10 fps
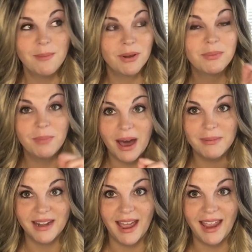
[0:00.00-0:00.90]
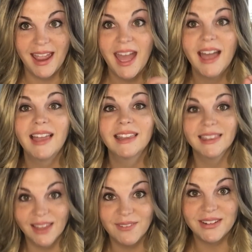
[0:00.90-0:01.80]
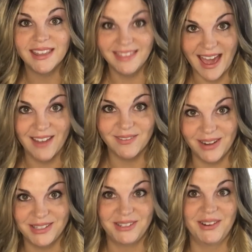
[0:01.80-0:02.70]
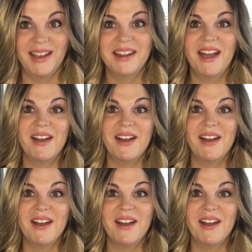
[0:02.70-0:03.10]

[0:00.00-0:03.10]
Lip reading: Both Bob and I loved that restaurant.